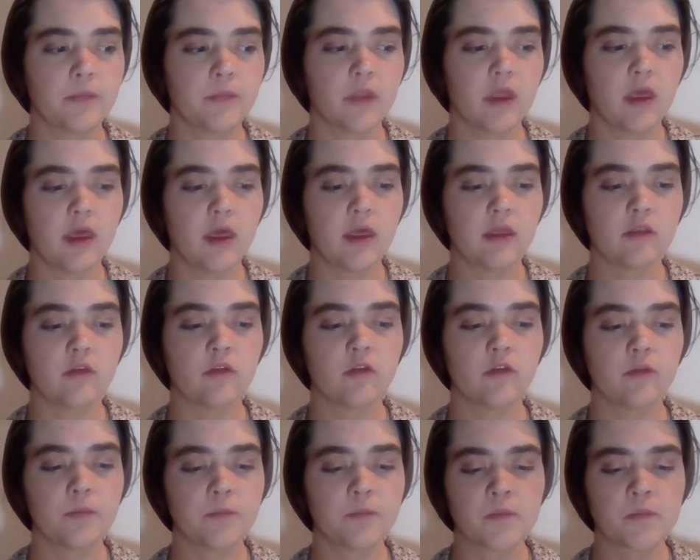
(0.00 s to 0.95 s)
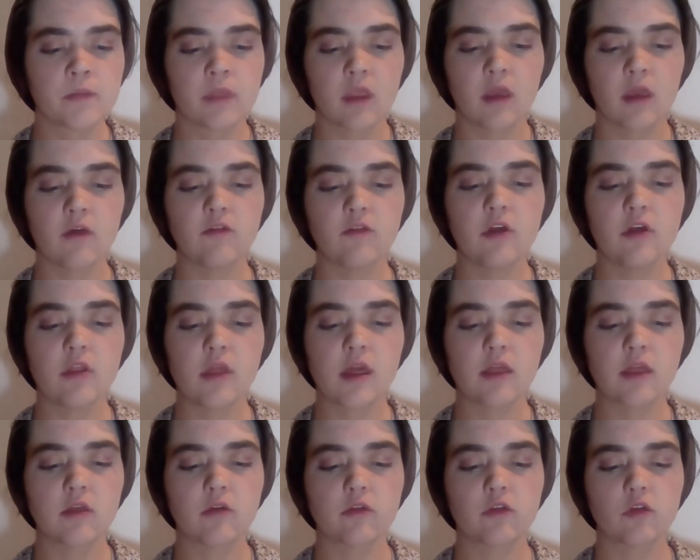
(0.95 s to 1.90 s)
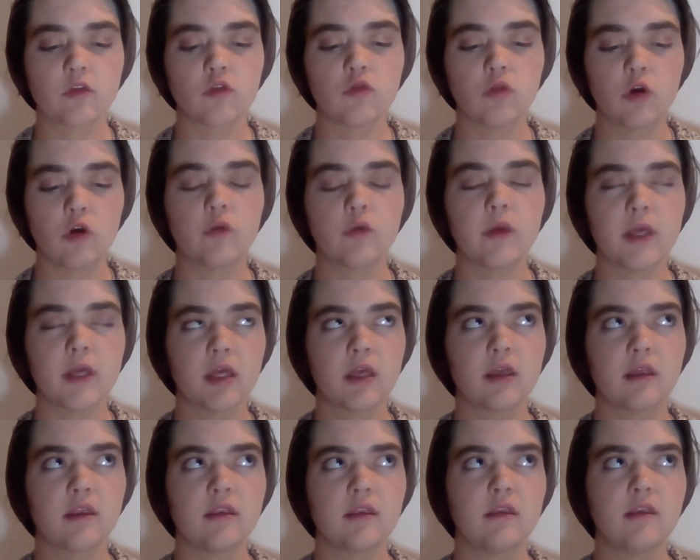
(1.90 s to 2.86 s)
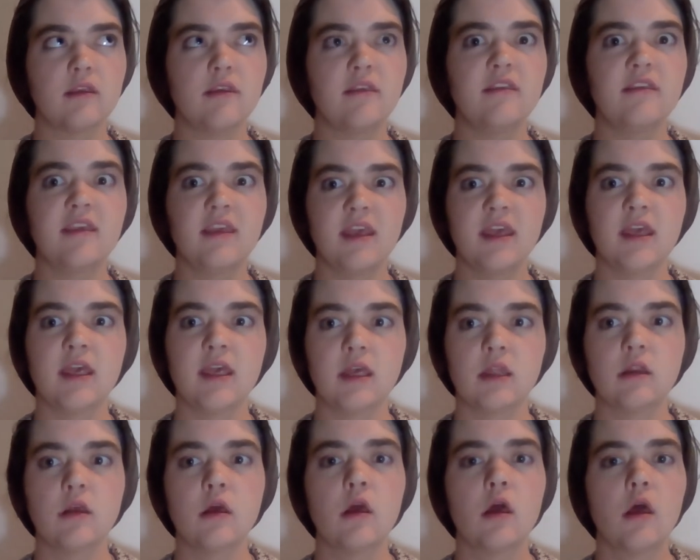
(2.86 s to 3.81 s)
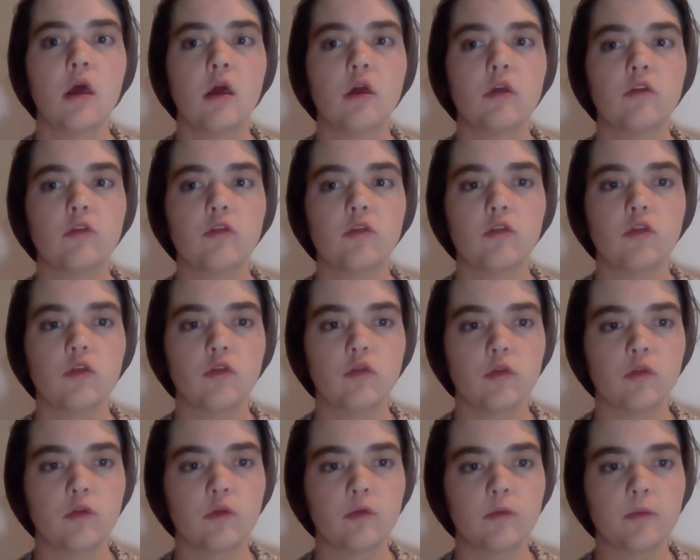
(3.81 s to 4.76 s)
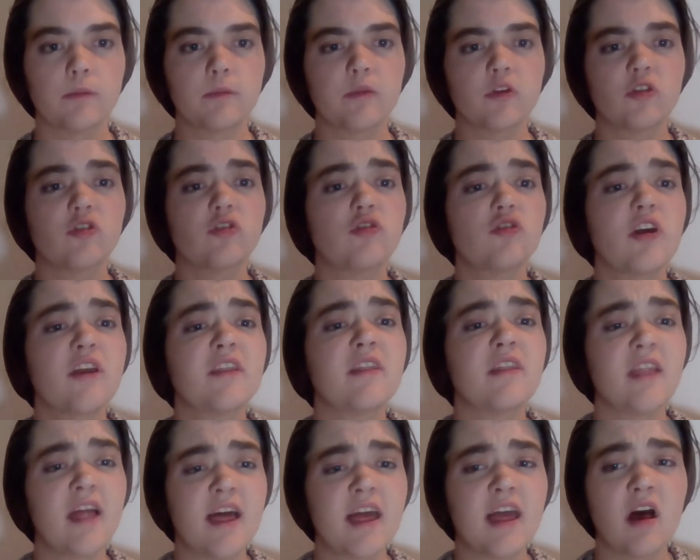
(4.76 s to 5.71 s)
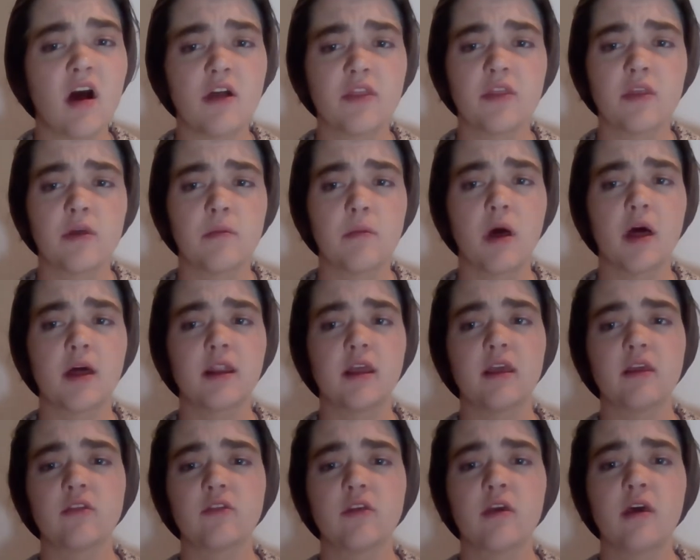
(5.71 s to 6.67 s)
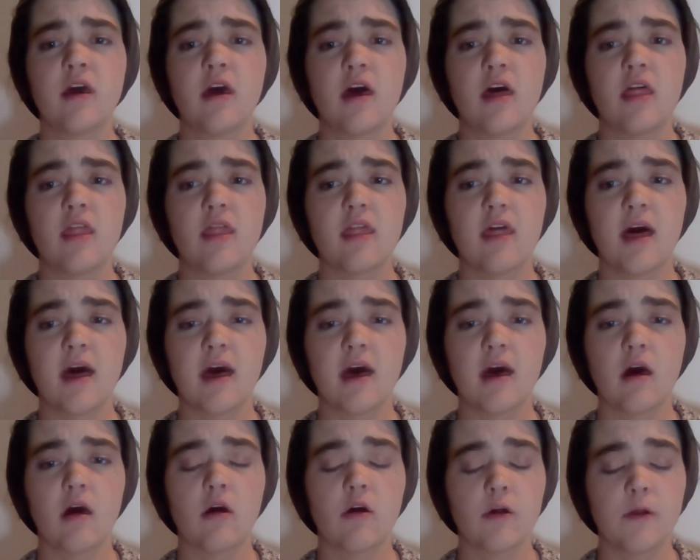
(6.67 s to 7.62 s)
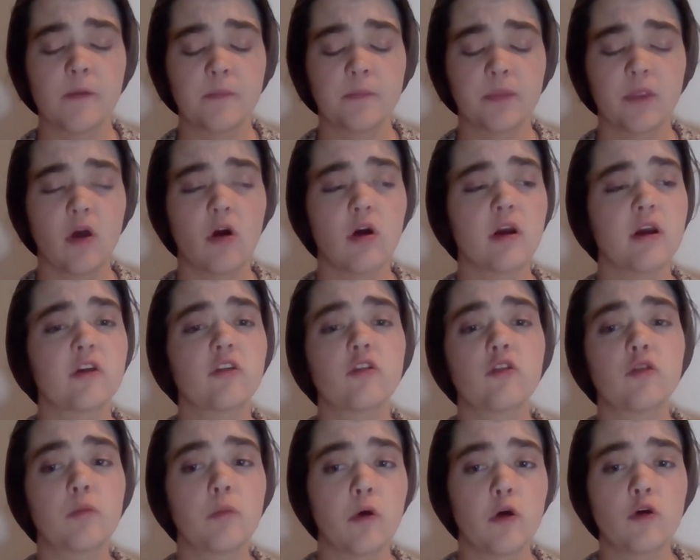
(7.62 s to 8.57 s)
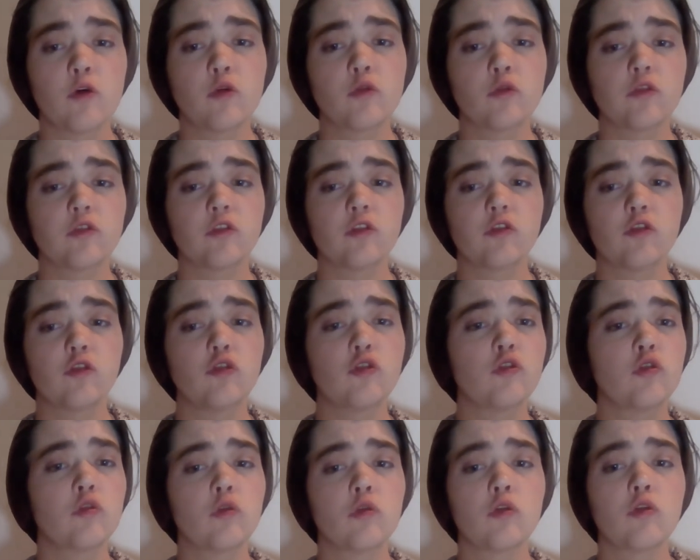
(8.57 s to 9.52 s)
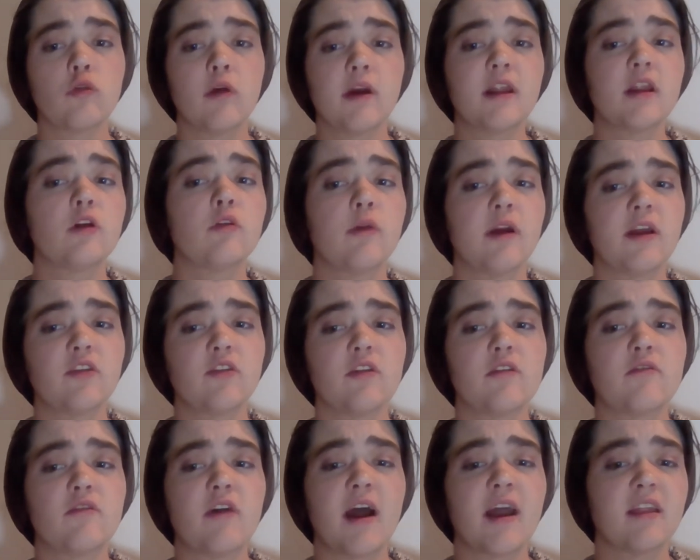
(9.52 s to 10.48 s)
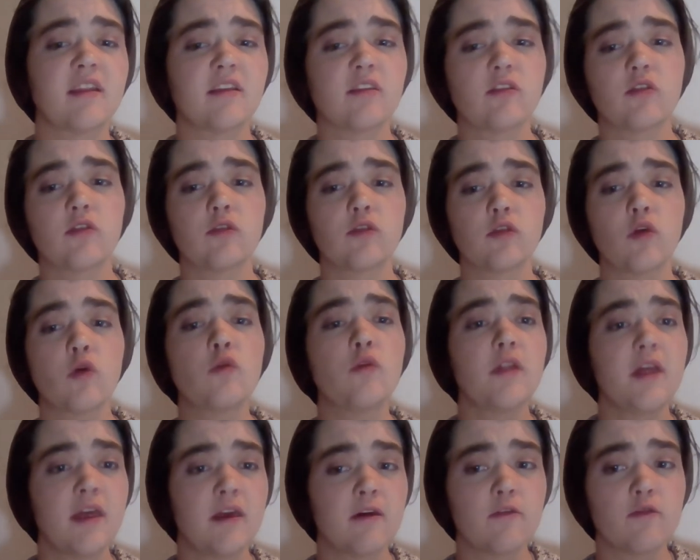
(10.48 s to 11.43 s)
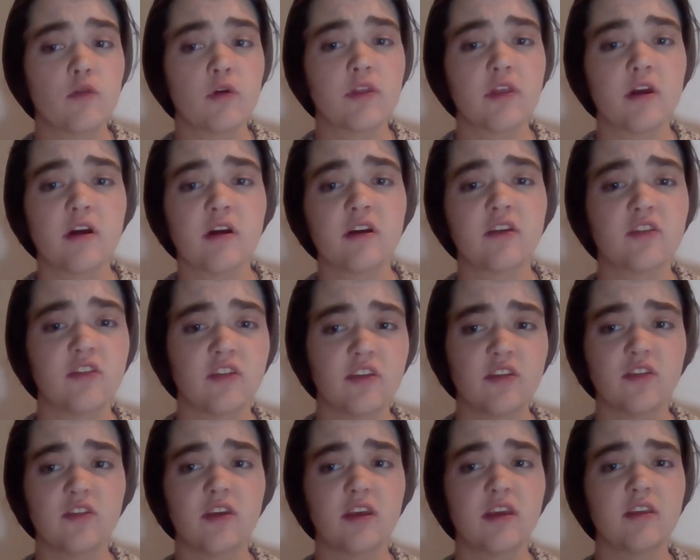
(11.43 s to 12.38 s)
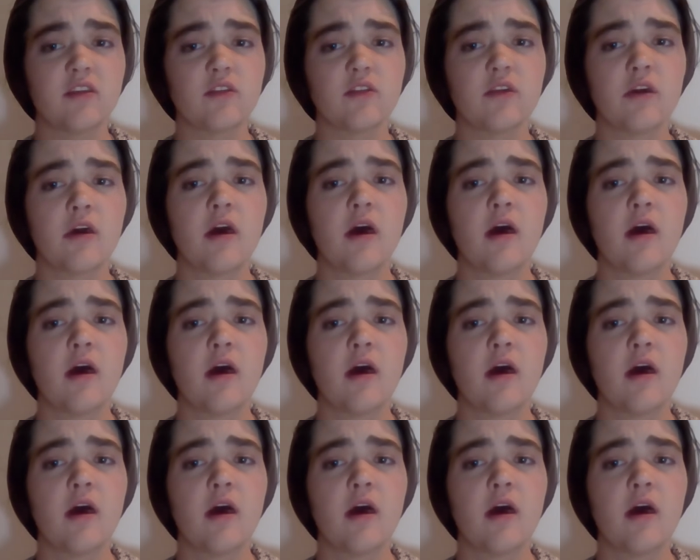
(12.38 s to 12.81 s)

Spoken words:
And I felt like there's a growing need to shed light on the bodies that are exposed to greater rates of violence solely for their existence,